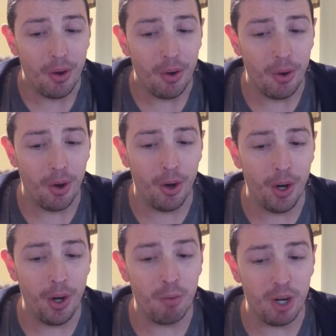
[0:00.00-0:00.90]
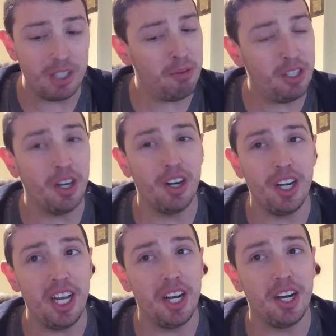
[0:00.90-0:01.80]
or work to be
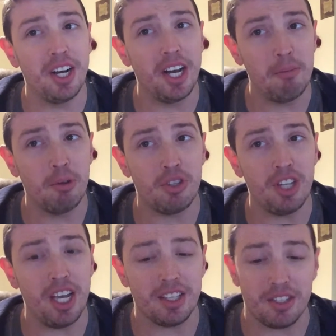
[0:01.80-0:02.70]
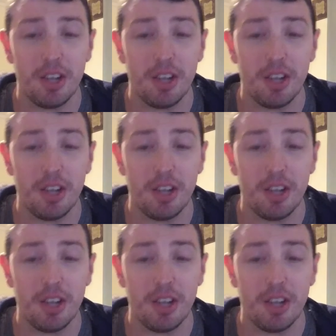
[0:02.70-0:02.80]
turned in on April 6th?